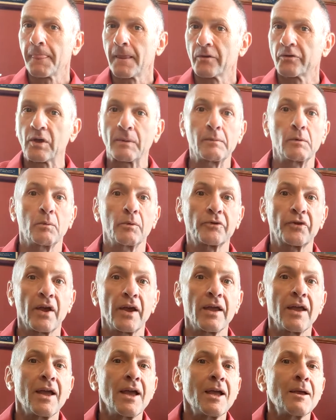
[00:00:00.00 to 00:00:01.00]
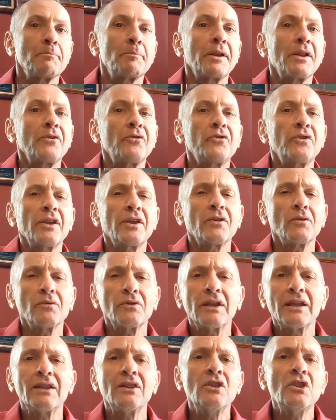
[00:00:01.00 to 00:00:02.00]
Someone will say, but Ezekiel
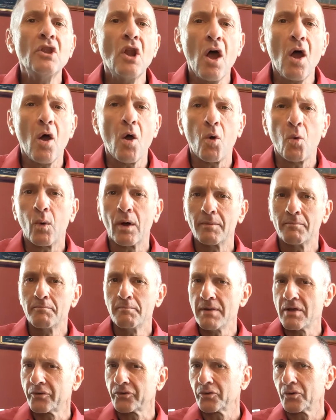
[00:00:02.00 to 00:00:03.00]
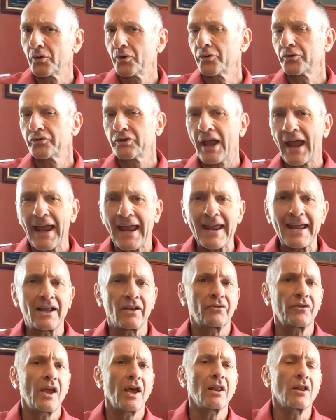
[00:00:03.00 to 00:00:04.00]
didn't know what missiles,
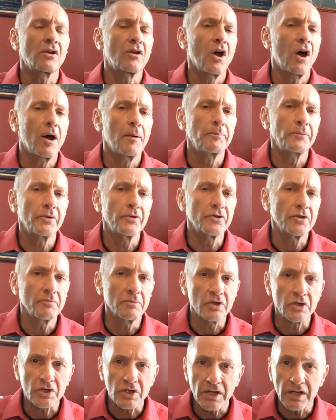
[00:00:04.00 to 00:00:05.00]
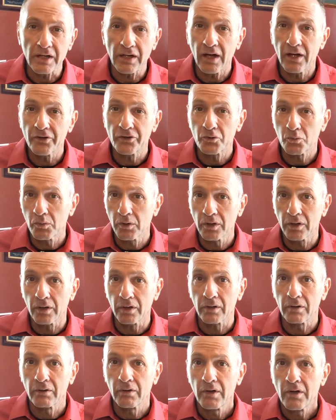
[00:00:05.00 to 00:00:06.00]
tanks, helicopters, and machine guns
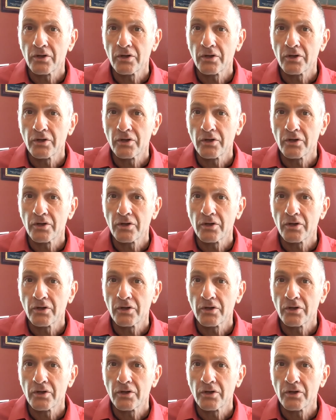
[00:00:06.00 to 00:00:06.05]
were,